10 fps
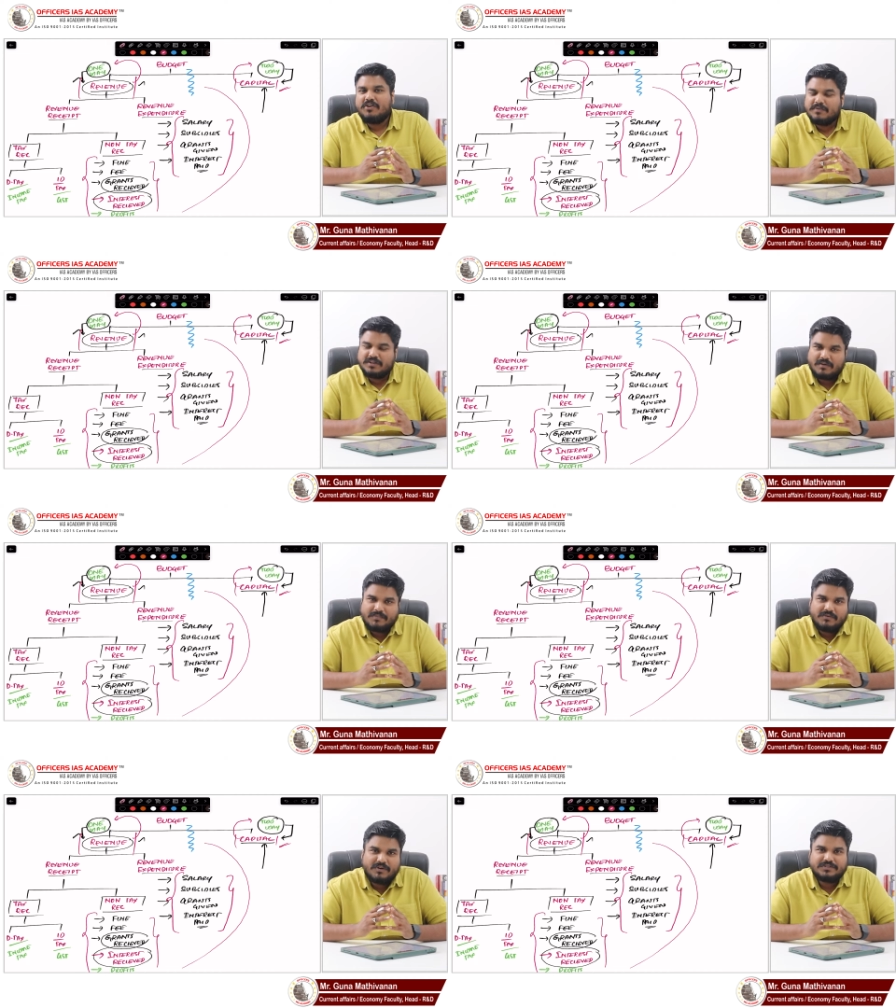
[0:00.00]
hope the
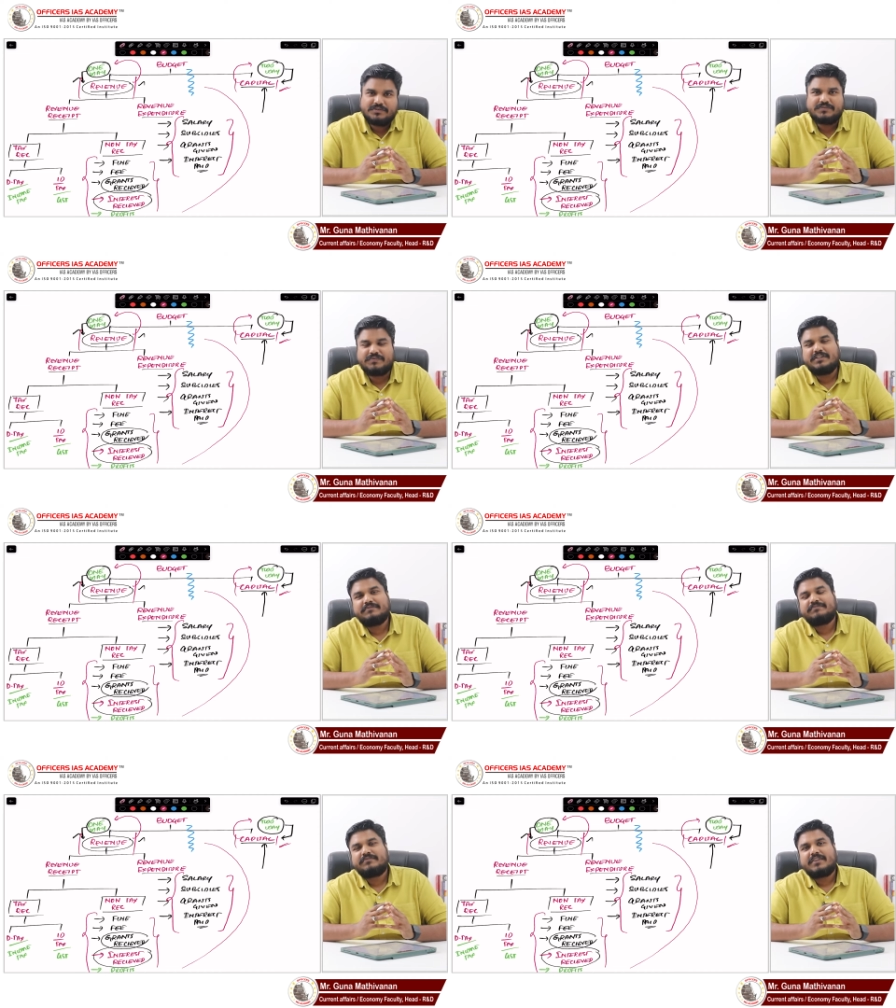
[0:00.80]
topic was useful.
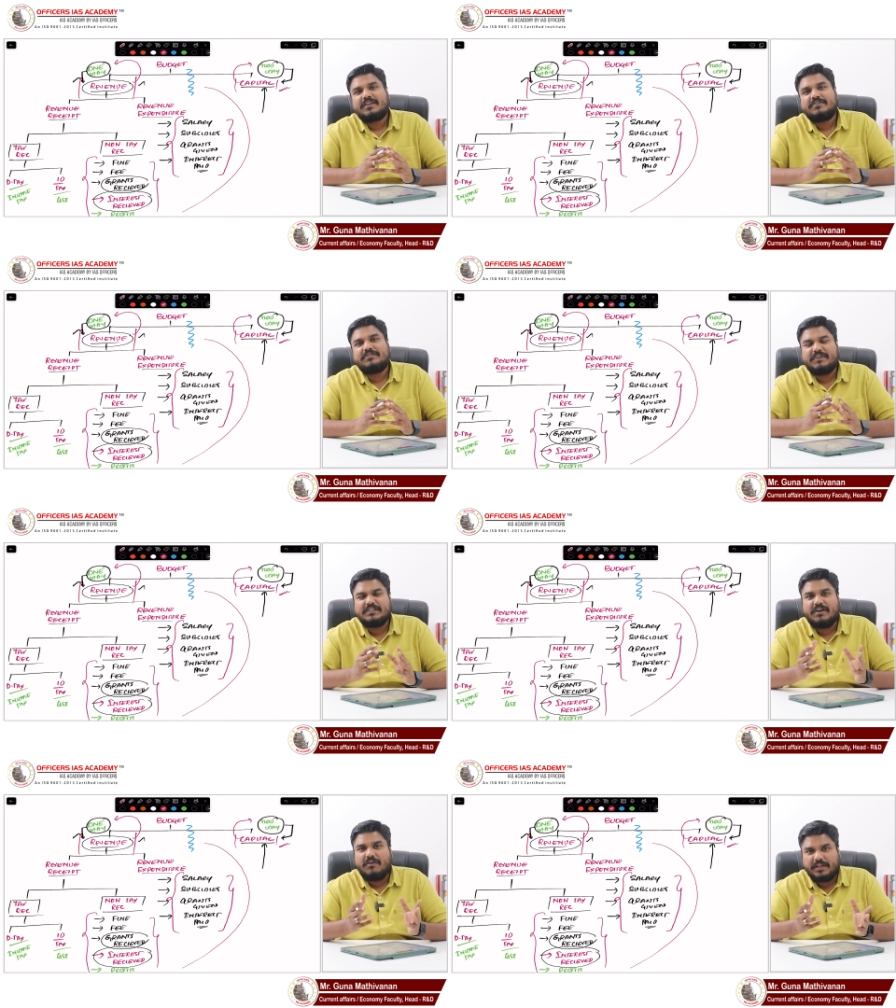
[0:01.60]
So
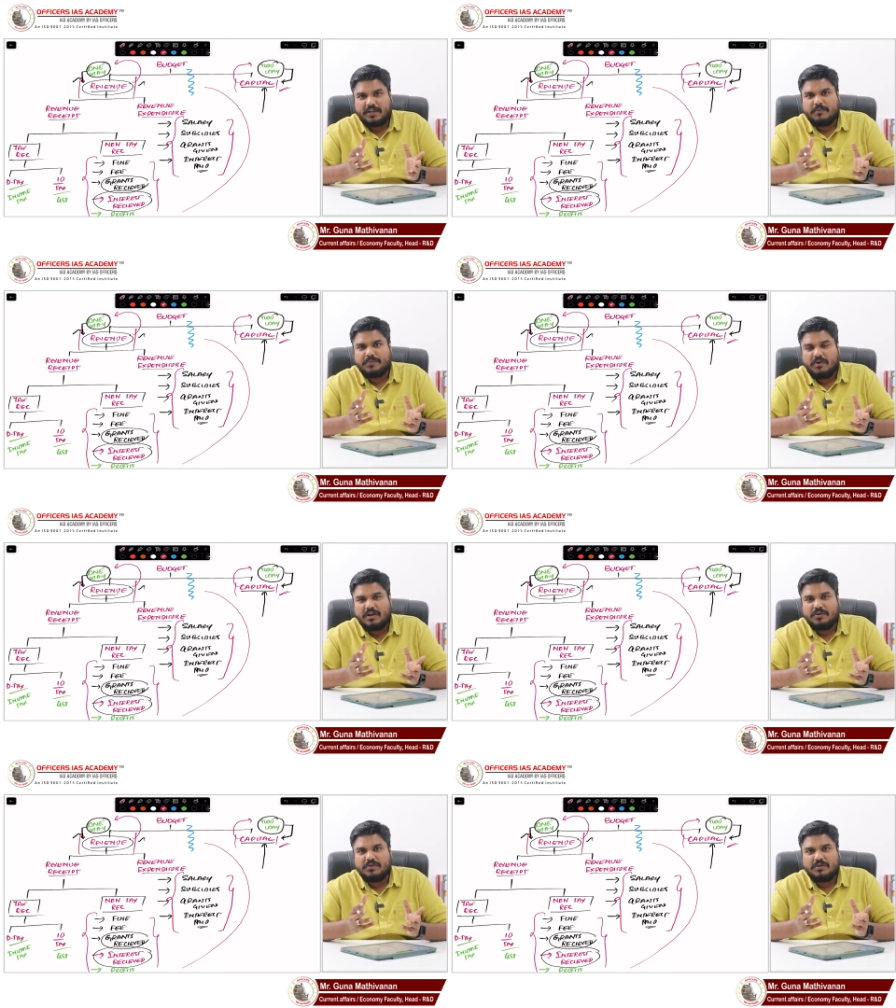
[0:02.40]
friends, I hope you
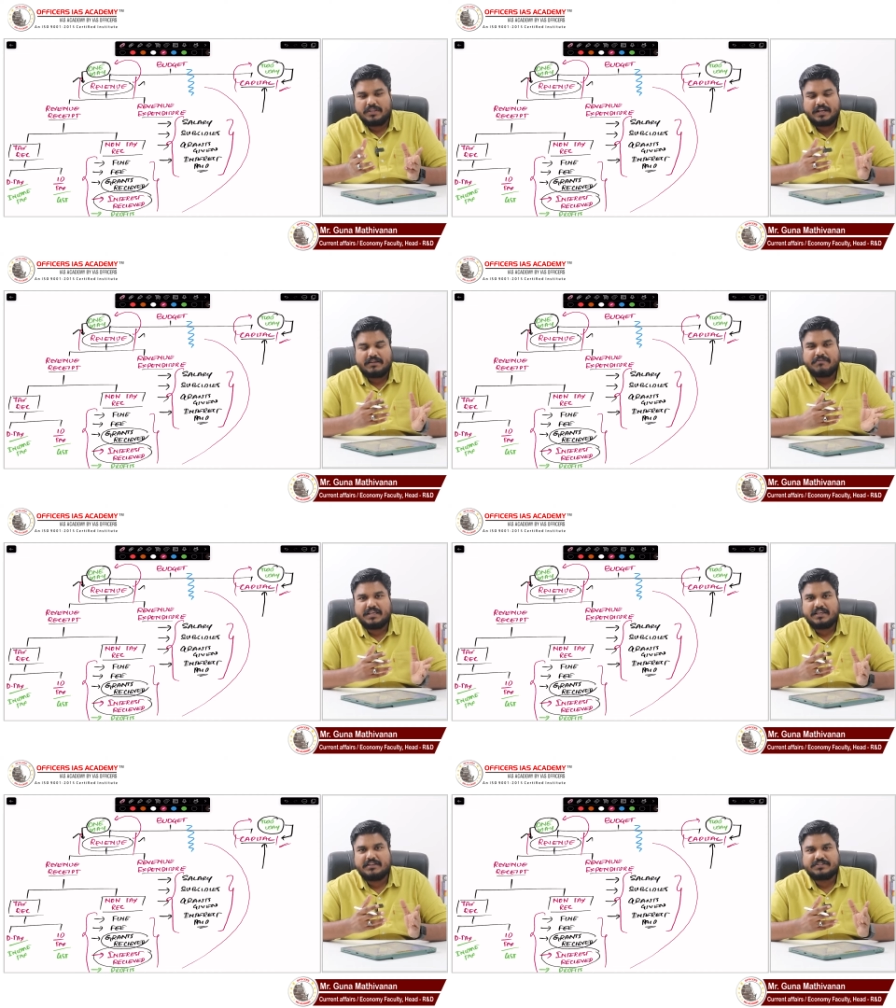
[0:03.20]
all know that I'm
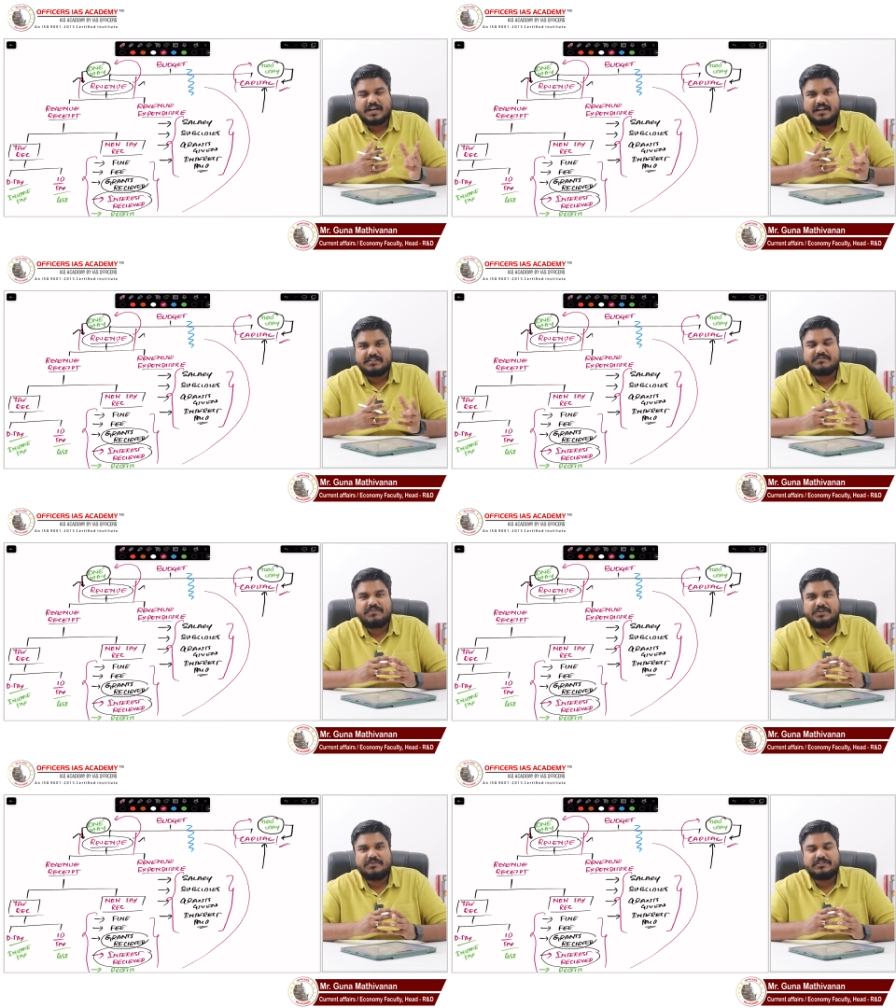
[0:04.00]
making strategy
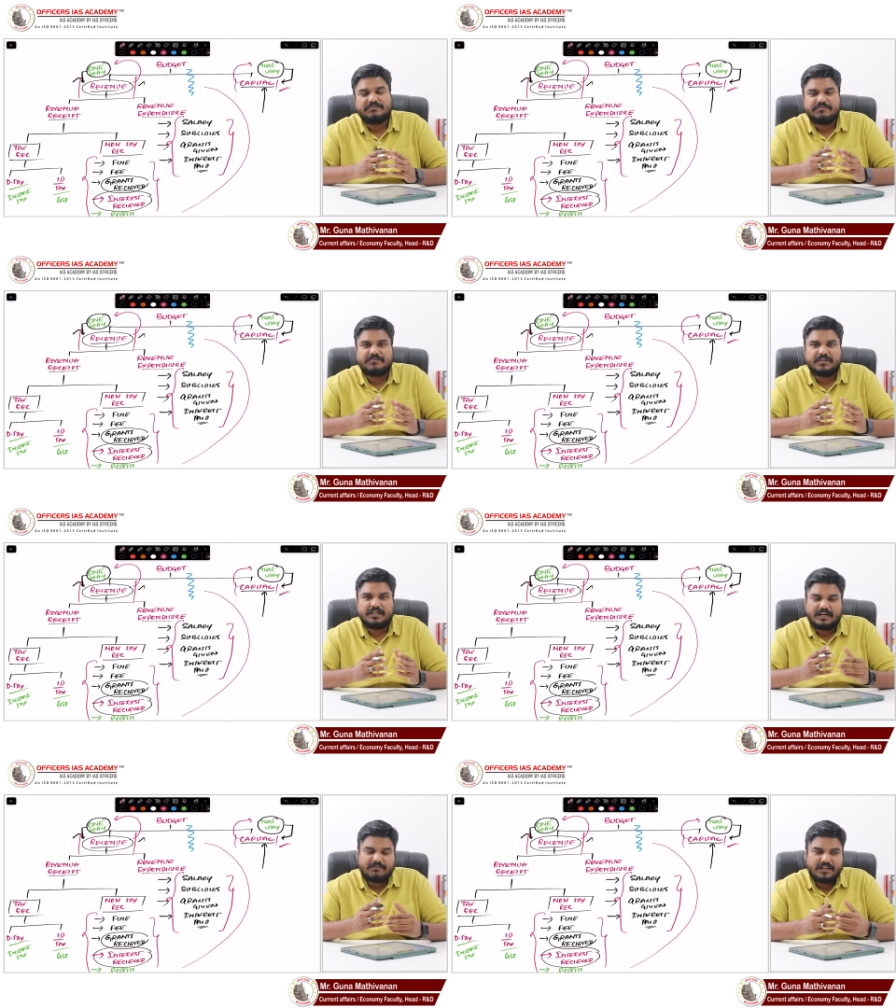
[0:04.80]
videos,
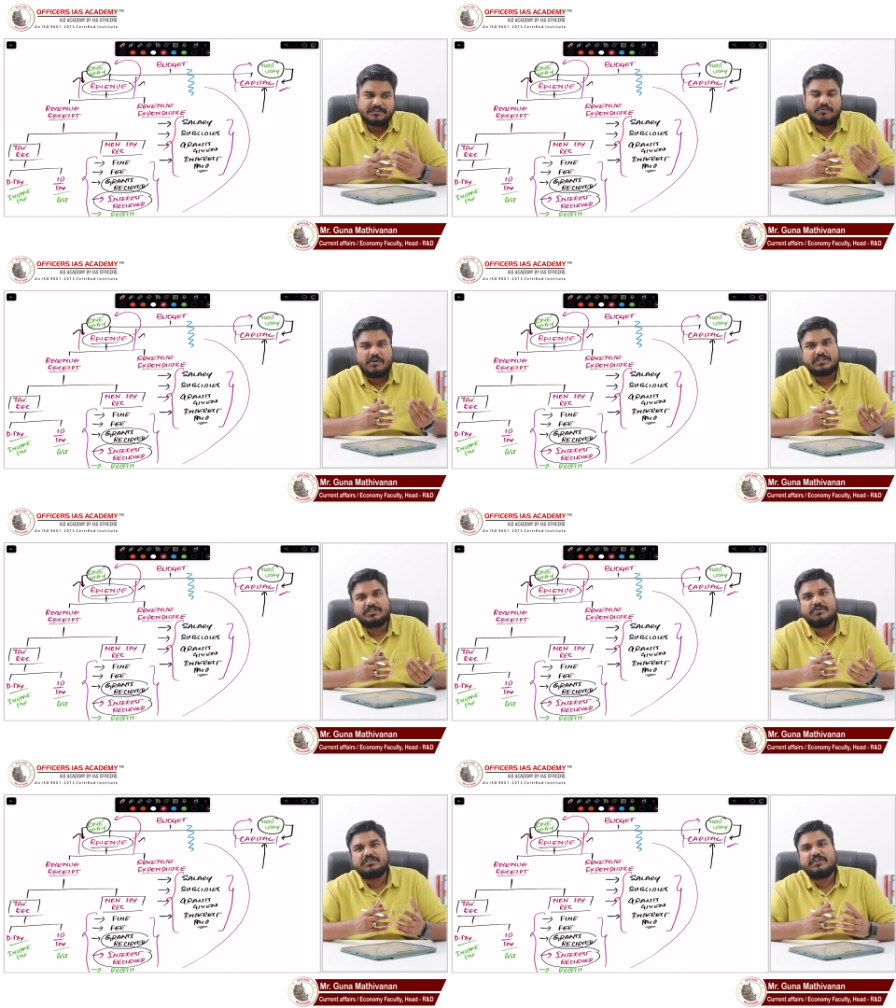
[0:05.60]
right? Please watch
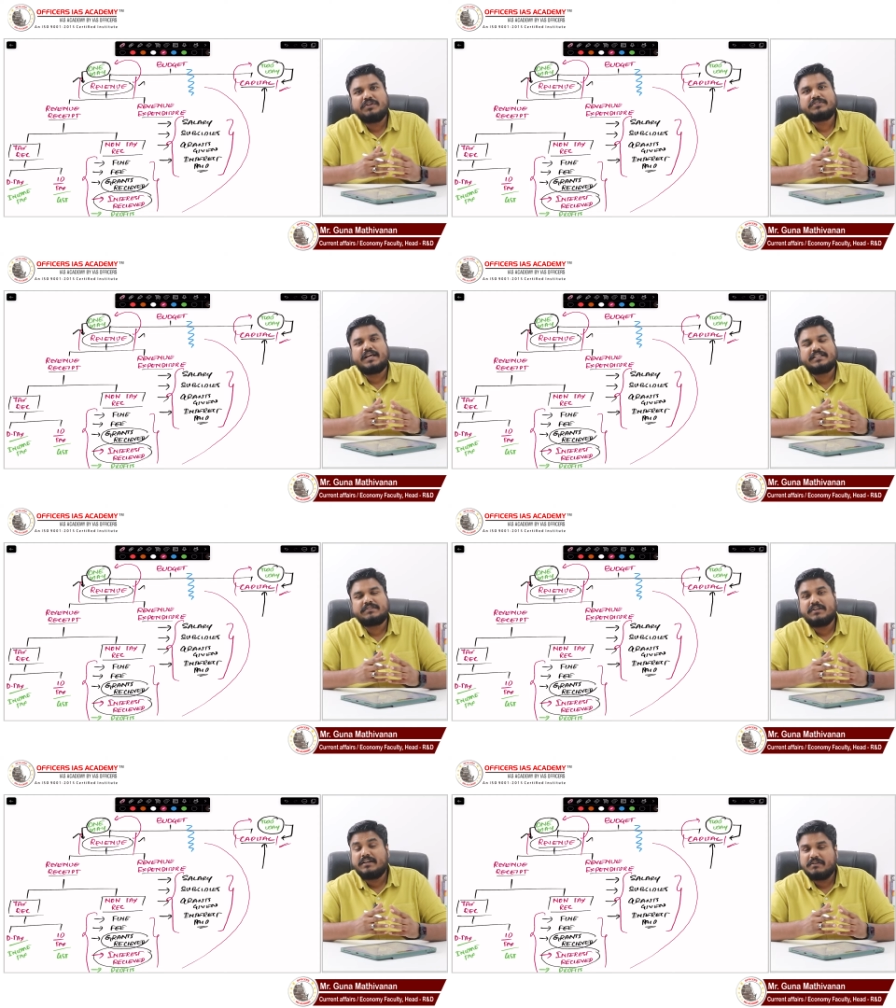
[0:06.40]
those videos as
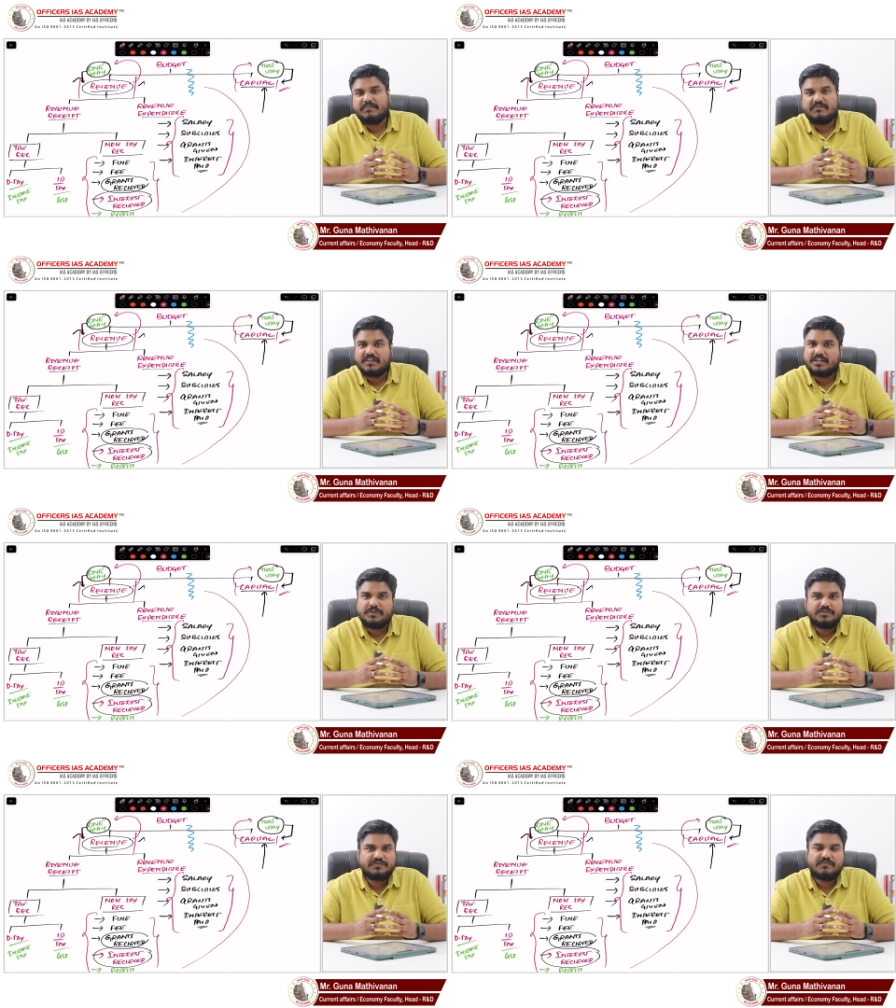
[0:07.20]
well. It will be very
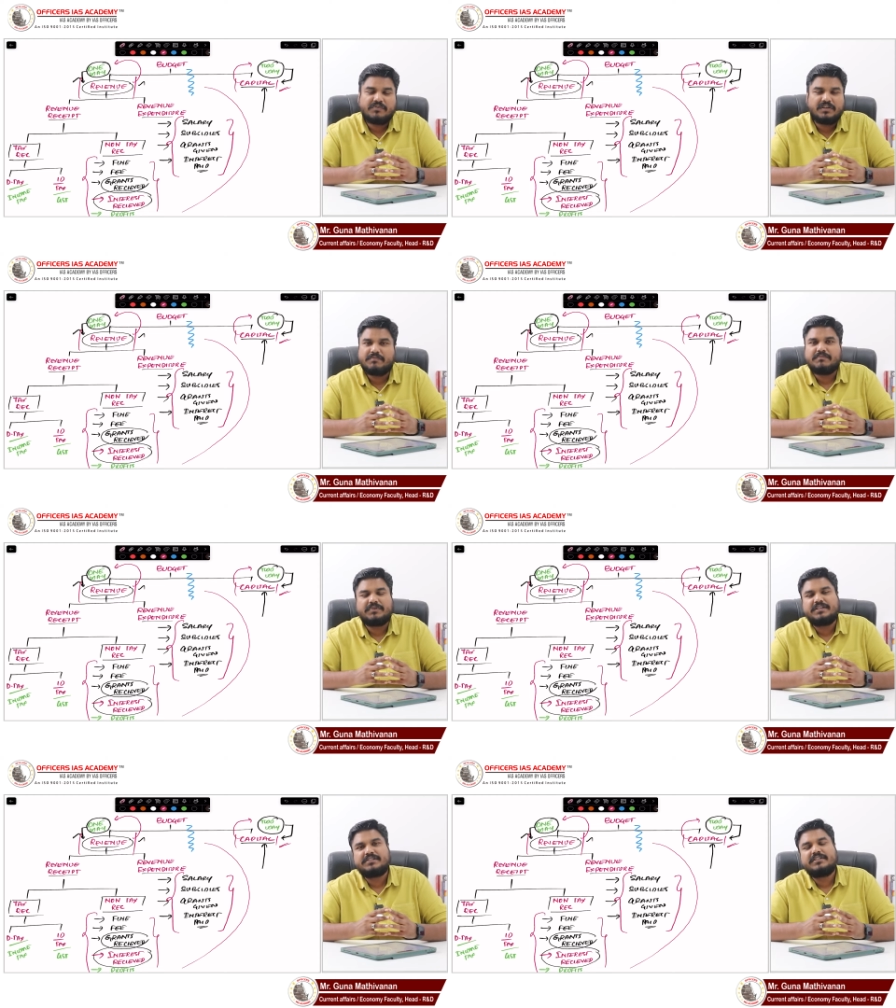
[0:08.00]
useful for your
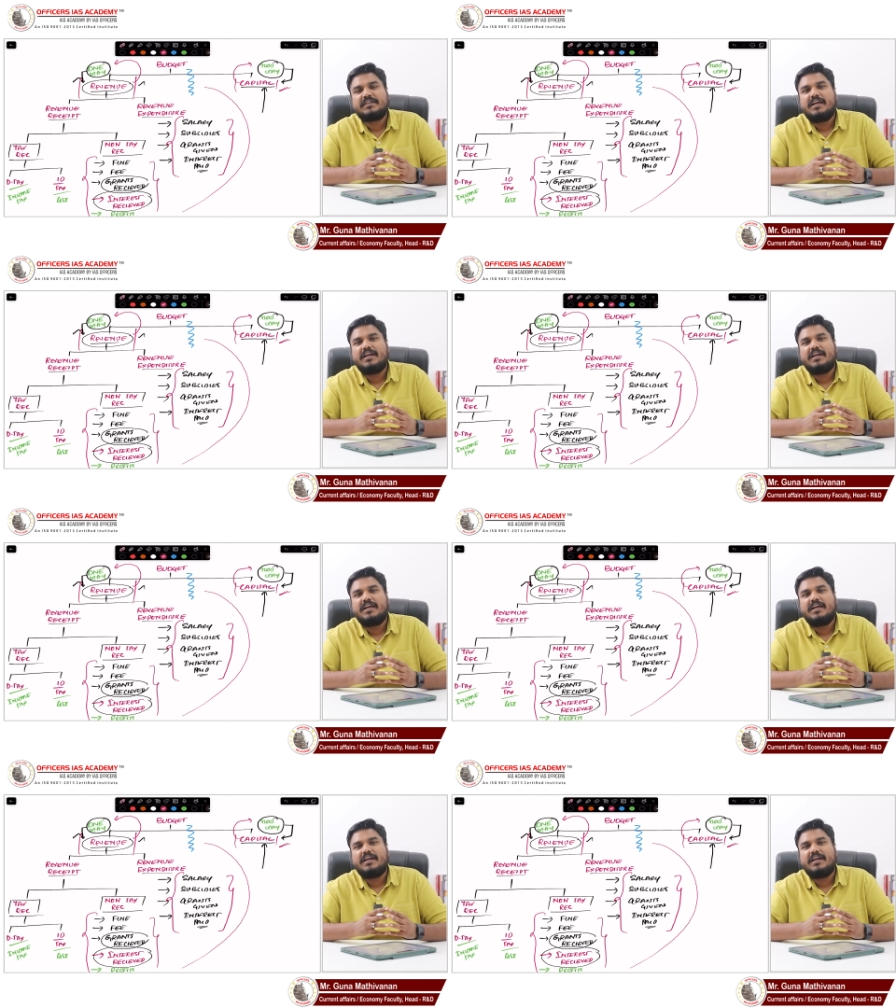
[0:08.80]
preparation.